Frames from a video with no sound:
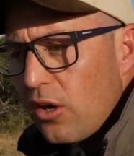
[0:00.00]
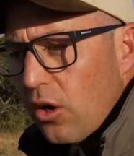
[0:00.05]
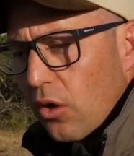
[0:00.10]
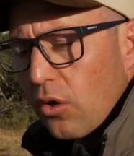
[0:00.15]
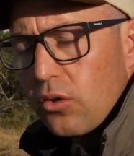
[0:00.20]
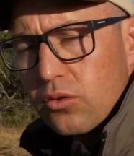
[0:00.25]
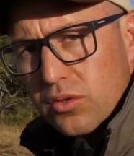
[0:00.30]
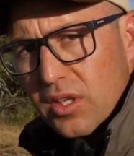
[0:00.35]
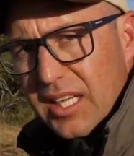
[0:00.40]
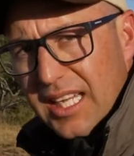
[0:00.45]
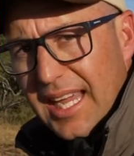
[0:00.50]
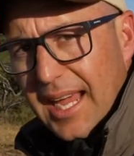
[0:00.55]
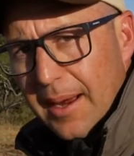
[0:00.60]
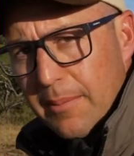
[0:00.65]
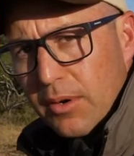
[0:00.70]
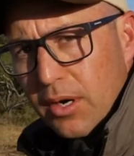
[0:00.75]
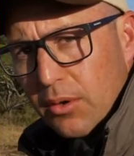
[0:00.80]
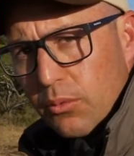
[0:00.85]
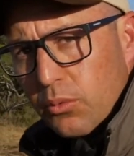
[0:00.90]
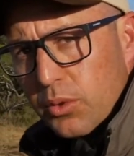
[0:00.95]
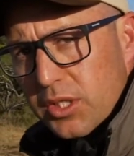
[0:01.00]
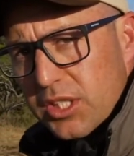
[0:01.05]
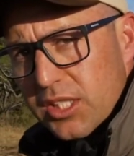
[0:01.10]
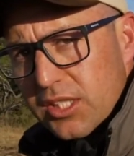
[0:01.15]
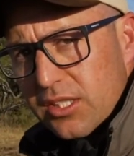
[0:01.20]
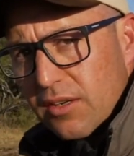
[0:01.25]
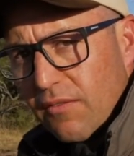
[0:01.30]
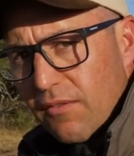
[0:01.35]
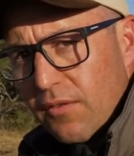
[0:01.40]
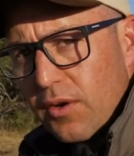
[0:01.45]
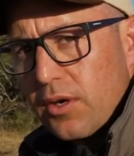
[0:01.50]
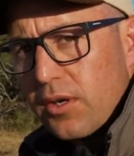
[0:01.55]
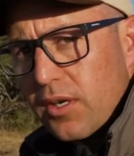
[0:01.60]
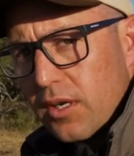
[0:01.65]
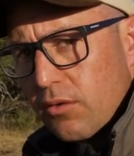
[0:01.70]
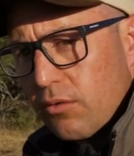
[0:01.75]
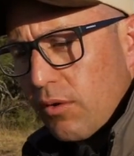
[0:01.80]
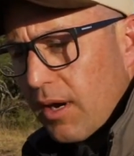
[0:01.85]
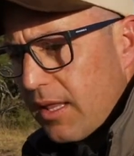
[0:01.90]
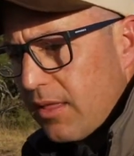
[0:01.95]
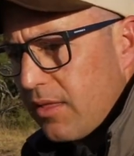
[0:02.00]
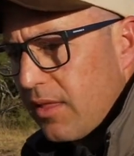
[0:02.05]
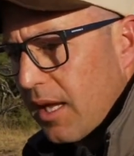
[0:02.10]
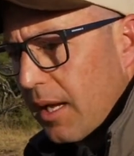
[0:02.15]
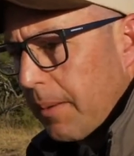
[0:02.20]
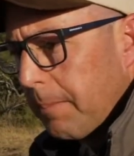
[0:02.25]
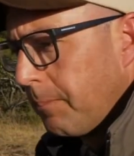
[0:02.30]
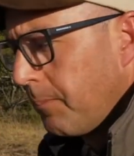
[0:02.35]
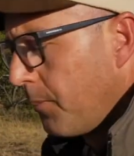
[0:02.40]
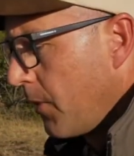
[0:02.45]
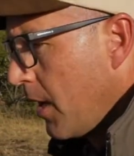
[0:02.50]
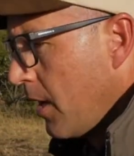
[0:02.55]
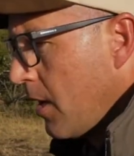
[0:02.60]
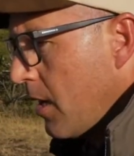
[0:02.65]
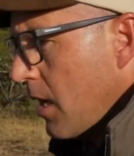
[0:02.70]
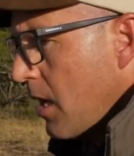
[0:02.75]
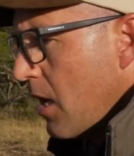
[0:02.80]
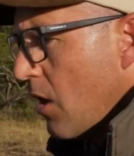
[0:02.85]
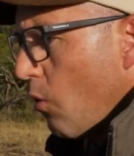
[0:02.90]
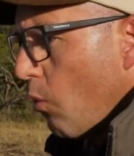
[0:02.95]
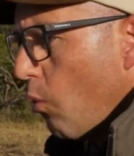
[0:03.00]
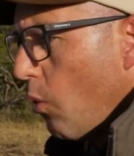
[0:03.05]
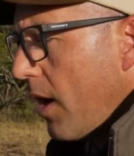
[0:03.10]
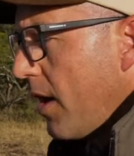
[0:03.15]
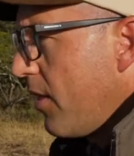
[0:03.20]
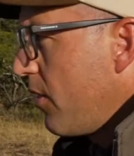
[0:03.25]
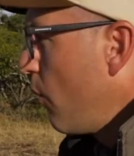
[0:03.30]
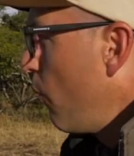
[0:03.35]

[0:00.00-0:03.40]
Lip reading: hold the camera, which is a very great thing. One of the